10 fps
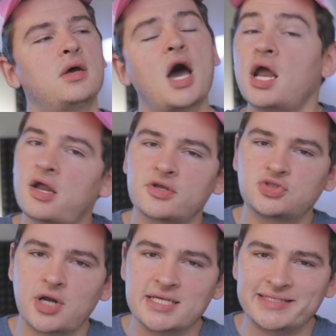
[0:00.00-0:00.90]
another
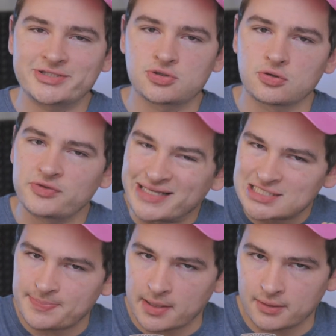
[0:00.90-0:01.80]
drastic truth
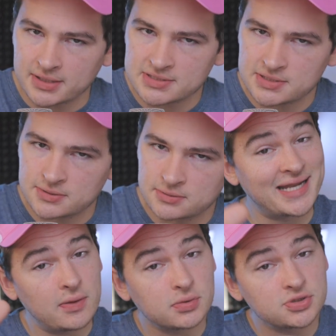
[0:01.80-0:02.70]
experience.
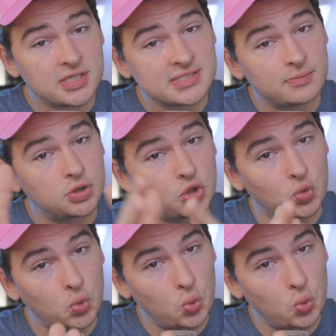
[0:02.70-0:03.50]
Today we're gonna try something new.